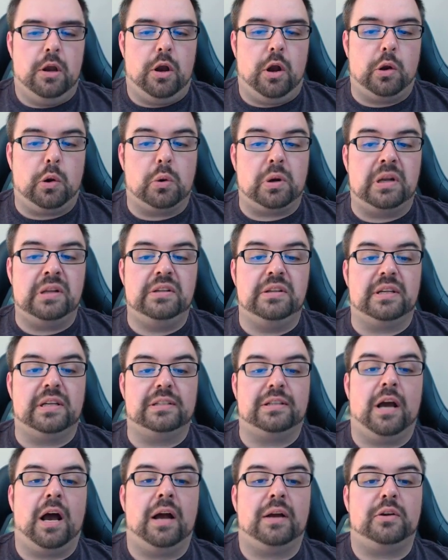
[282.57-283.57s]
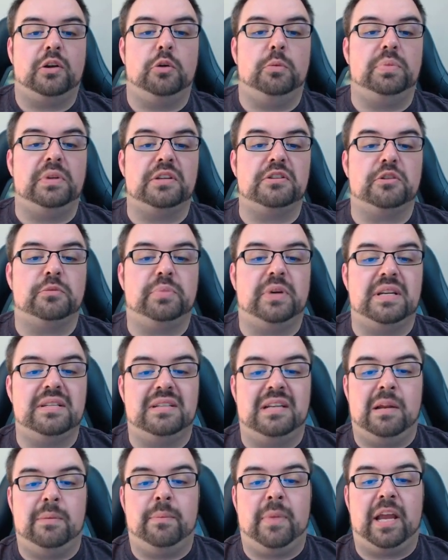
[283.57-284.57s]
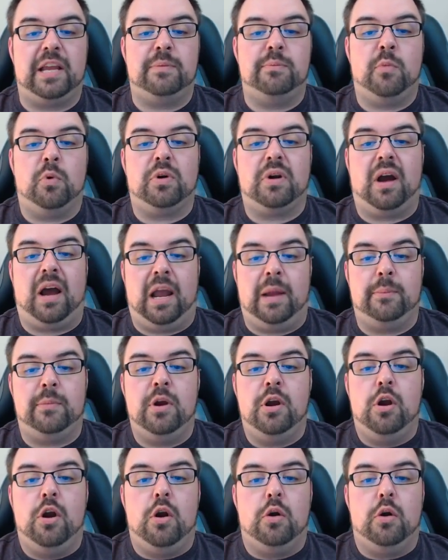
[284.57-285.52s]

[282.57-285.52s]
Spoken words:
According to Kotaku, Blizzard president Mike Morhaime